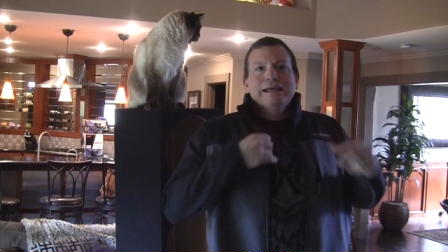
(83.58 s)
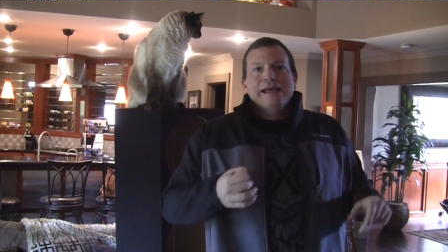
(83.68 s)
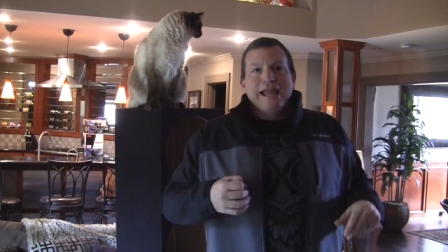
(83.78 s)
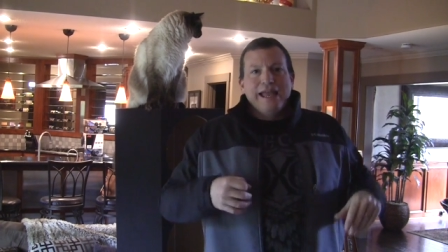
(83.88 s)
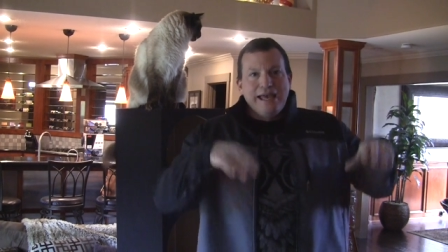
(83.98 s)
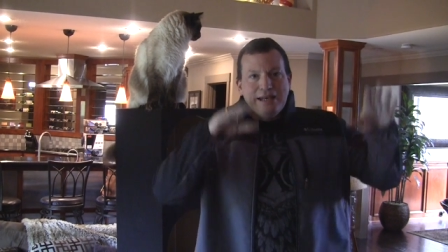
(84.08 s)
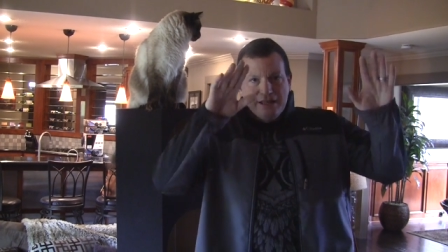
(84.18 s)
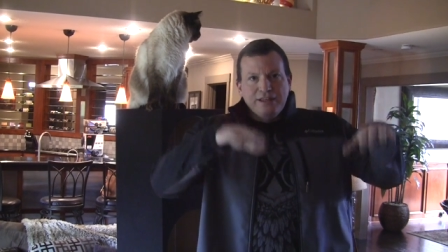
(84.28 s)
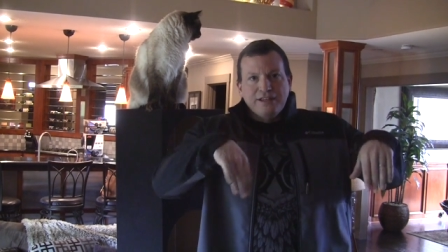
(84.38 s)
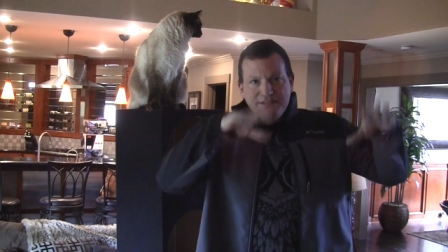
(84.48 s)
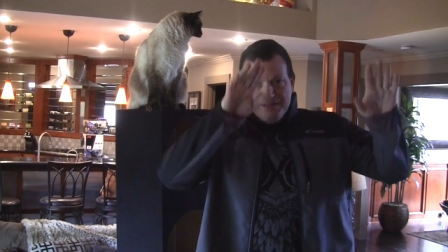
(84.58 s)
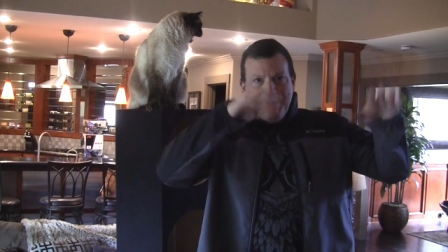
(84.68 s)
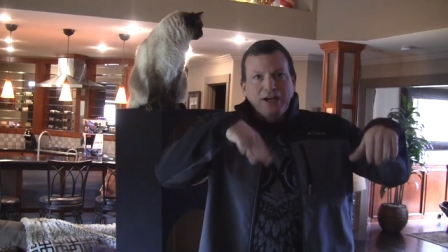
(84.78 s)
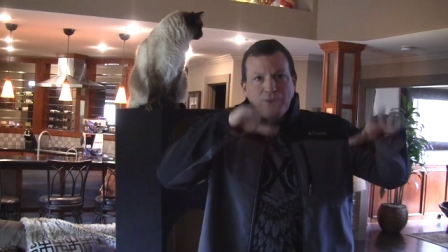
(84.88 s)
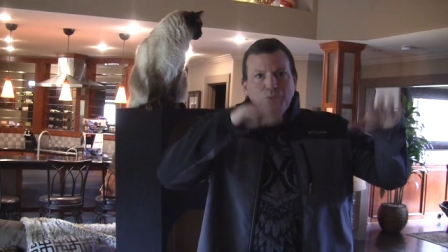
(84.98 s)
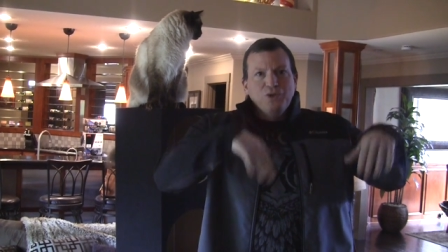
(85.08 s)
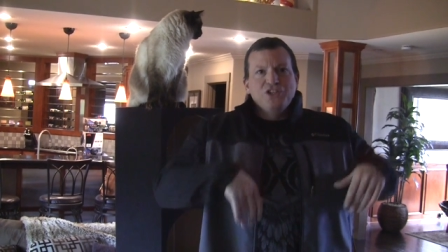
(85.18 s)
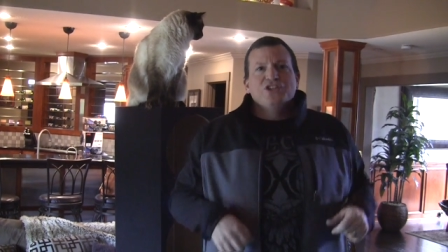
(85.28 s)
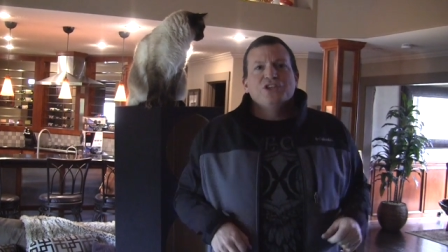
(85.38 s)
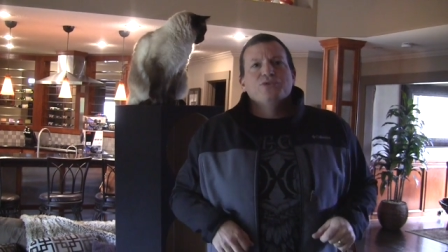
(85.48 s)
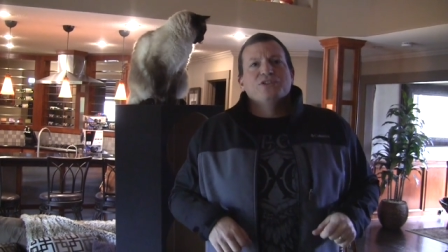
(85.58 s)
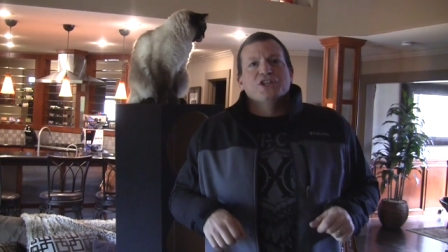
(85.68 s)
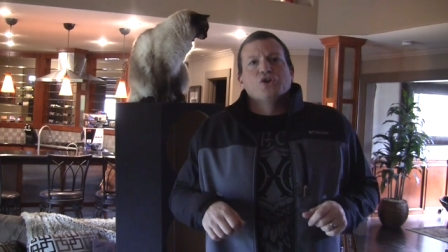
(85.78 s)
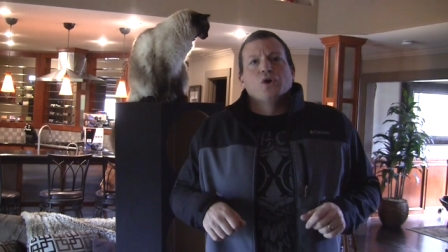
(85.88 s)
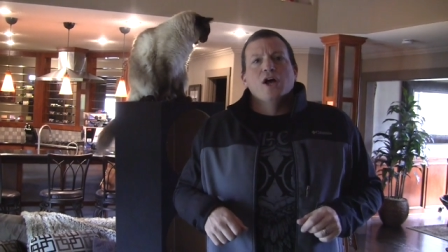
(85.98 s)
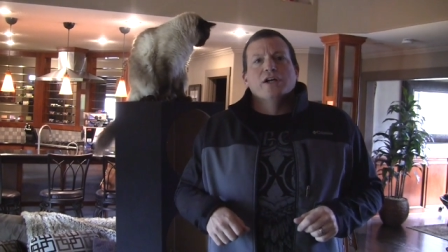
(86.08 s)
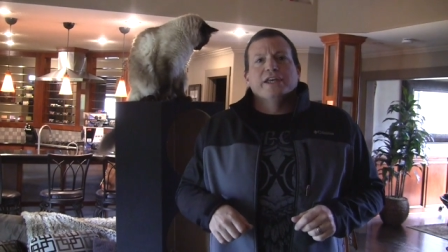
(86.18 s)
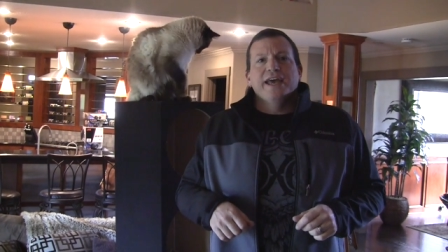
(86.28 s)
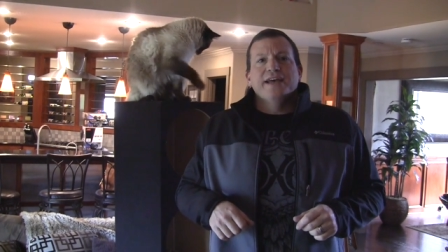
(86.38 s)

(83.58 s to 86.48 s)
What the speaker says: and the speaker would just use the trunk